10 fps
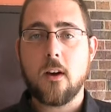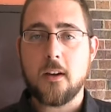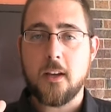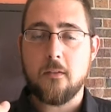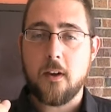
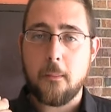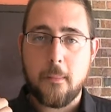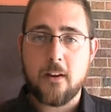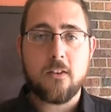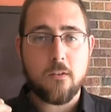give a
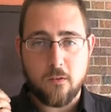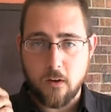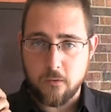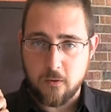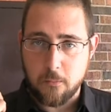message
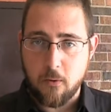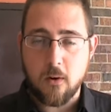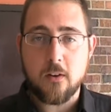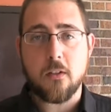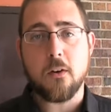of
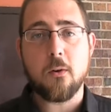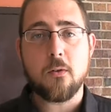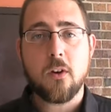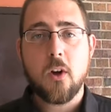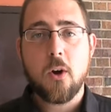support to those